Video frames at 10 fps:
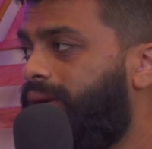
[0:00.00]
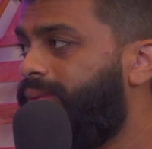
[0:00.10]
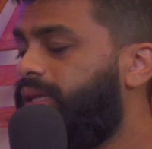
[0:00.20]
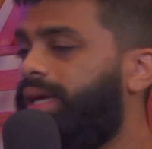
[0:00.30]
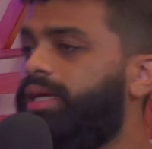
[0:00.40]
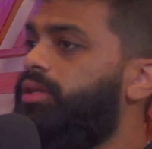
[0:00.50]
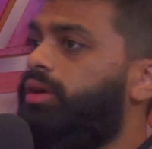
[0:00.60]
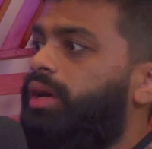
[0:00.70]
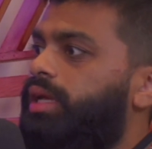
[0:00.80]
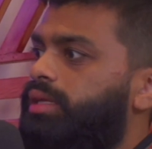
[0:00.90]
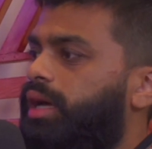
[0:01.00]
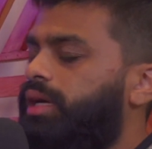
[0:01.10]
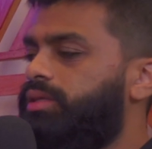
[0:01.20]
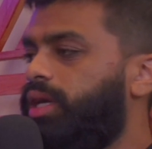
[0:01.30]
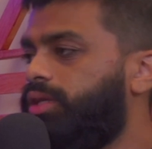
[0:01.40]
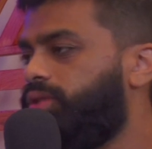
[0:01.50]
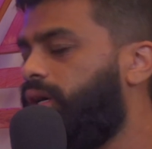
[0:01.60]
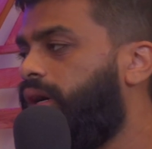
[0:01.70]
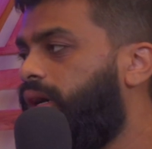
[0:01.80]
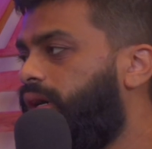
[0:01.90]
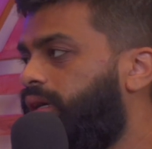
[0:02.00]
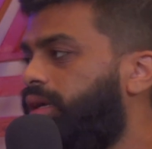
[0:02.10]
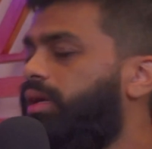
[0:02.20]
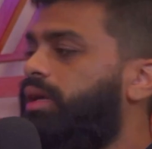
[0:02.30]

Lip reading: I mean, like I saw